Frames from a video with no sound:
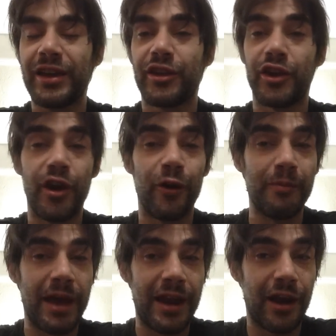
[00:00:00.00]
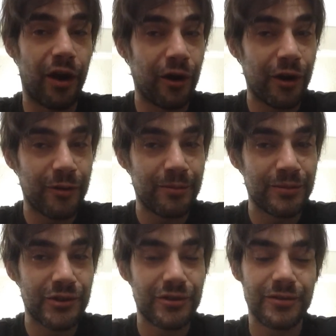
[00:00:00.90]
the no men at
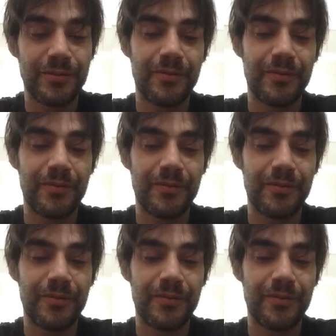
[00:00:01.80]
arms?